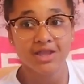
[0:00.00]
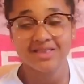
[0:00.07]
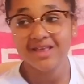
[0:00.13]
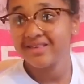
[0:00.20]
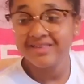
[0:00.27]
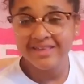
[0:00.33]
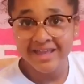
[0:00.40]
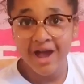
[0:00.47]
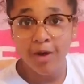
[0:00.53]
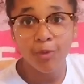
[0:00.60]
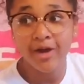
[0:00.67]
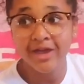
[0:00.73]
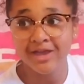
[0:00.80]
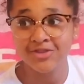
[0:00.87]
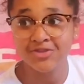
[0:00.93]
testing out
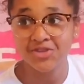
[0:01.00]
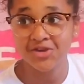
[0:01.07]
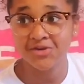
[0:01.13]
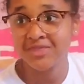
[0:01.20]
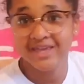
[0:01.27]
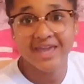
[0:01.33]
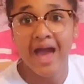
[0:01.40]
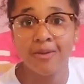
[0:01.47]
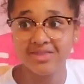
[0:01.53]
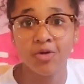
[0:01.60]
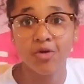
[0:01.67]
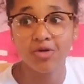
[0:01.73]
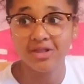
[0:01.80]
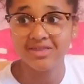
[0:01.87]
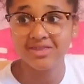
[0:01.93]
what it can do and the camera
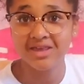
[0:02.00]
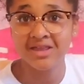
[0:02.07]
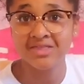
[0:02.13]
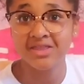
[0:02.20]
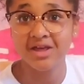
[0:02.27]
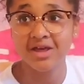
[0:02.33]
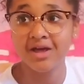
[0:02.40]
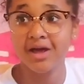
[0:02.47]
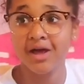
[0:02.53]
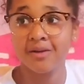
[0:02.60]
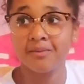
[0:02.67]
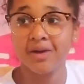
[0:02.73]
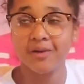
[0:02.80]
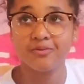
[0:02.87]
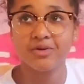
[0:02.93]
quality and the,
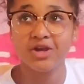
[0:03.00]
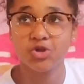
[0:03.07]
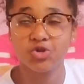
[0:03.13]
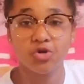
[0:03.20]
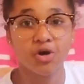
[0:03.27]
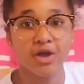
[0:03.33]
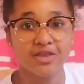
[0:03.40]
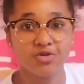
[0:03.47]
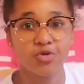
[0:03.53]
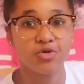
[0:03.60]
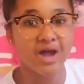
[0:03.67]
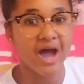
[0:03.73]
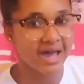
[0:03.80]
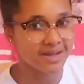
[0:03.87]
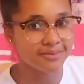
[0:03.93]
I'm pretty sure it's
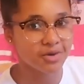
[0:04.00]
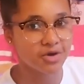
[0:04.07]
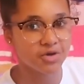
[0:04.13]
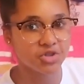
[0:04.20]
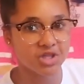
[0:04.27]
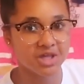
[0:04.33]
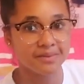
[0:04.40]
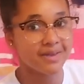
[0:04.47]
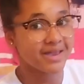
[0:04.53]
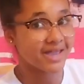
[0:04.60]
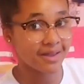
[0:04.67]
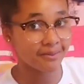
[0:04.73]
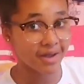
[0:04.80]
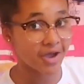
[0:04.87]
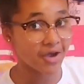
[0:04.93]
called Animoji, and
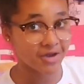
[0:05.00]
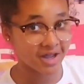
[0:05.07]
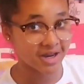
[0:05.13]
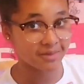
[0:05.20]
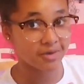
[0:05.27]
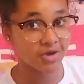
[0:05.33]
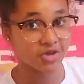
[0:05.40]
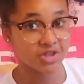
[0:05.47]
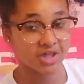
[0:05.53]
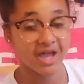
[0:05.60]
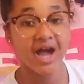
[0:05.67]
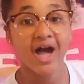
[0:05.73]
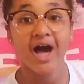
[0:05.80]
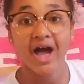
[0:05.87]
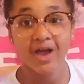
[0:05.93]
making my own Animoji,